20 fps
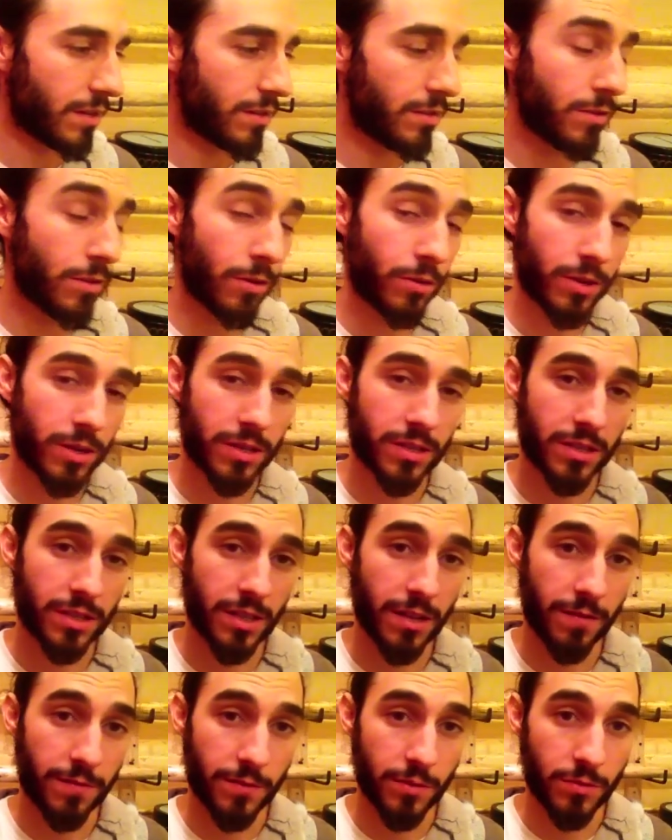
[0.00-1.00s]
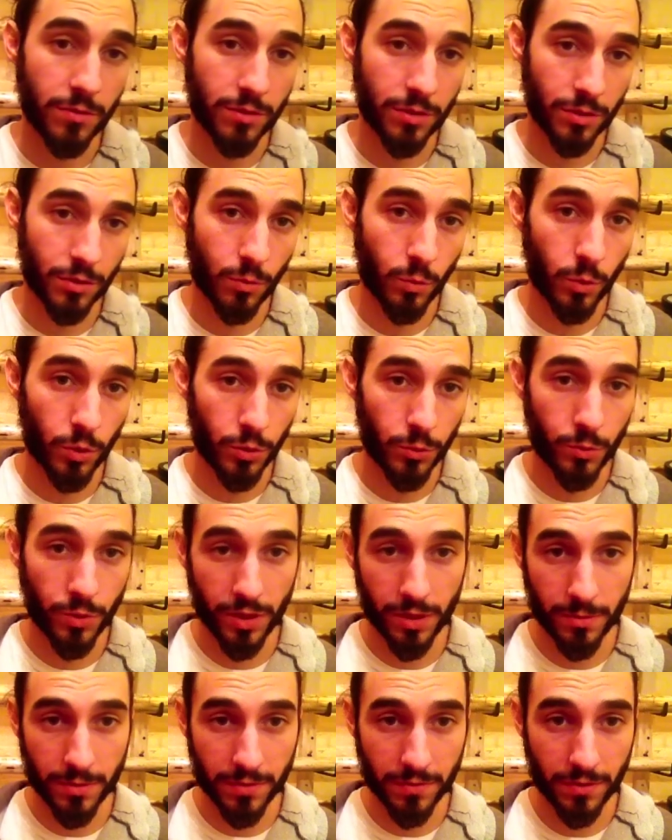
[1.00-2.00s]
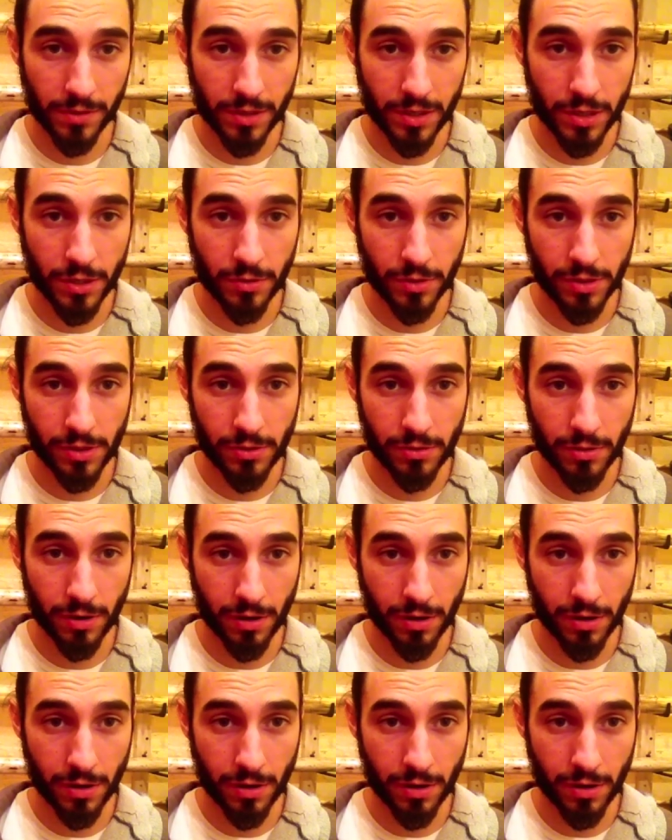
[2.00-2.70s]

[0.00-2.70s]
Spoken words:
Notice if you took World Rhythms for Didgeridoo,